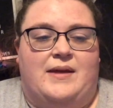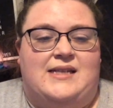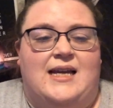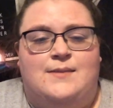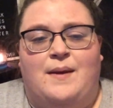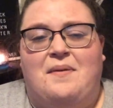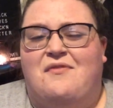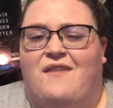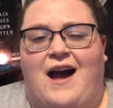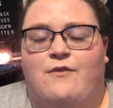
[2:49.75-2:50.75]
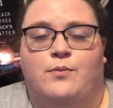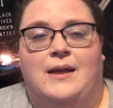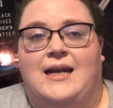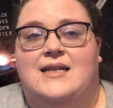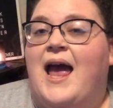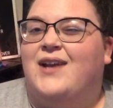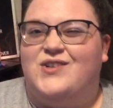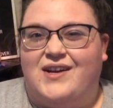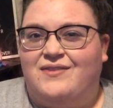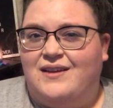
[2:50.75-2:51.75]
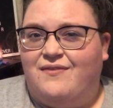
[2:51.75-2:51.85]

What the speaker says: It takes maybe 5 minutes, and you definitely